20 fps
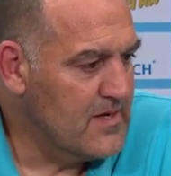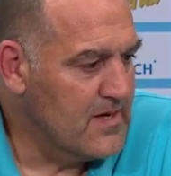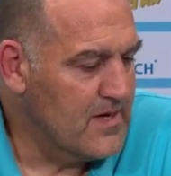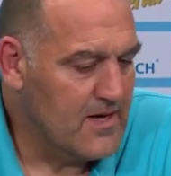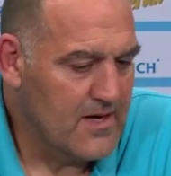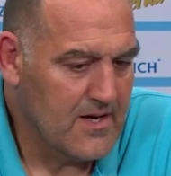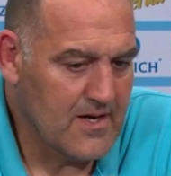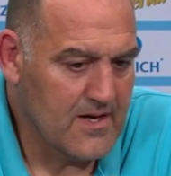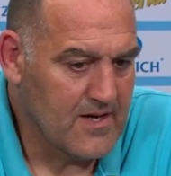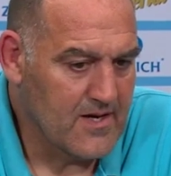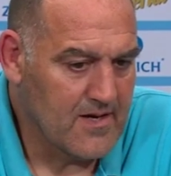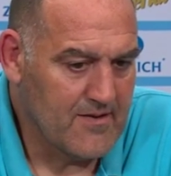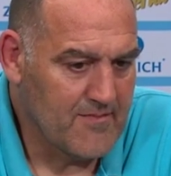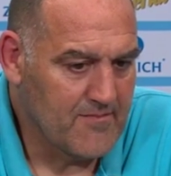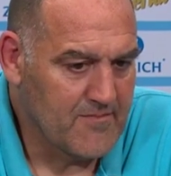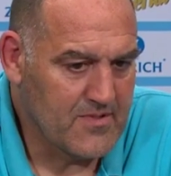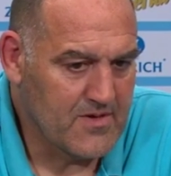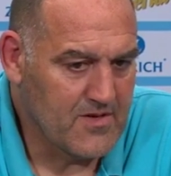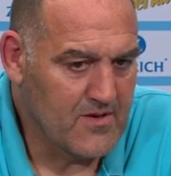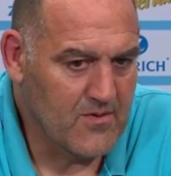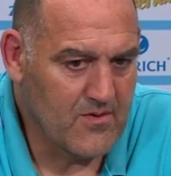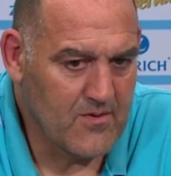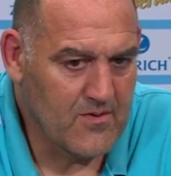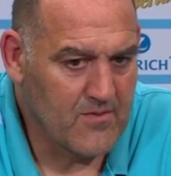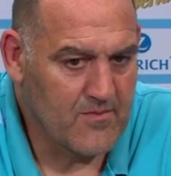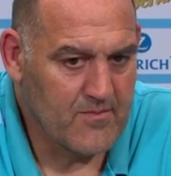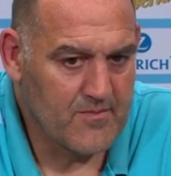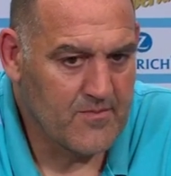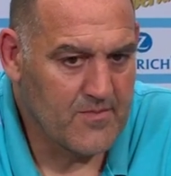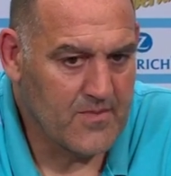Uh,
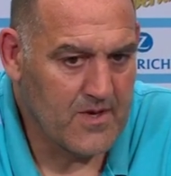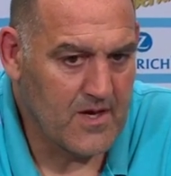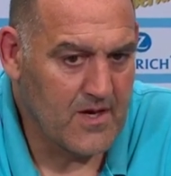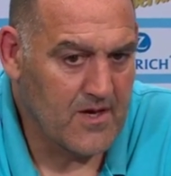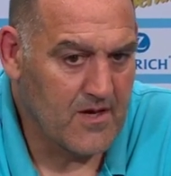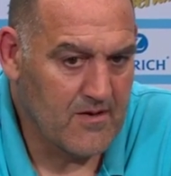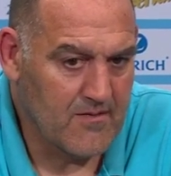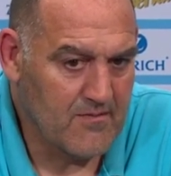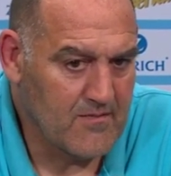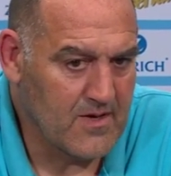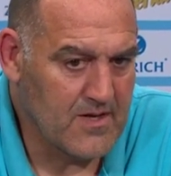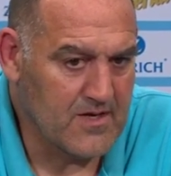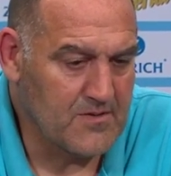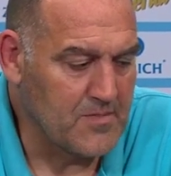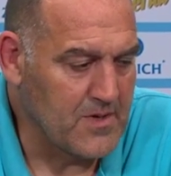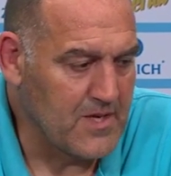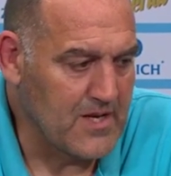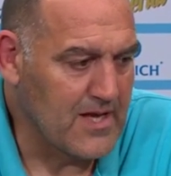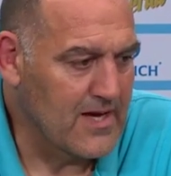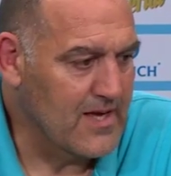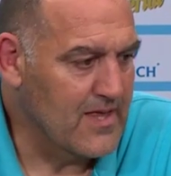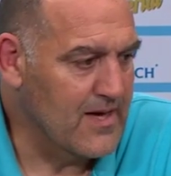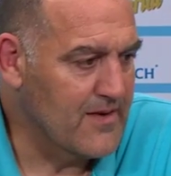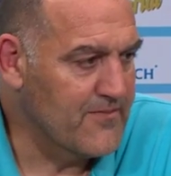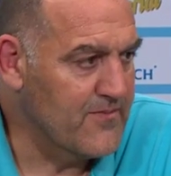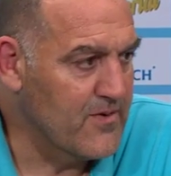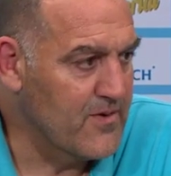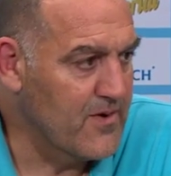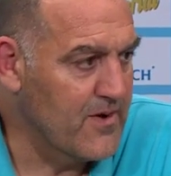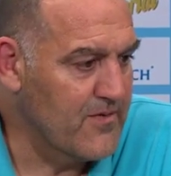so, yeah, he's been like
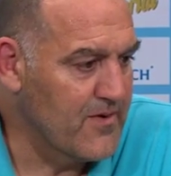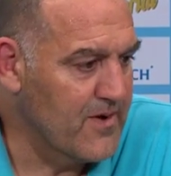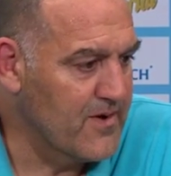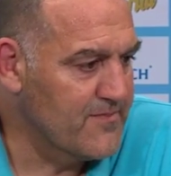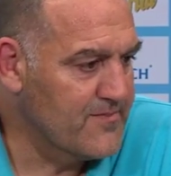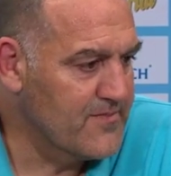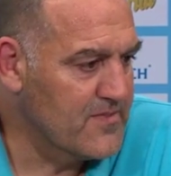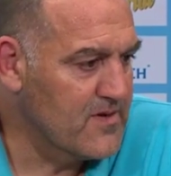that forever.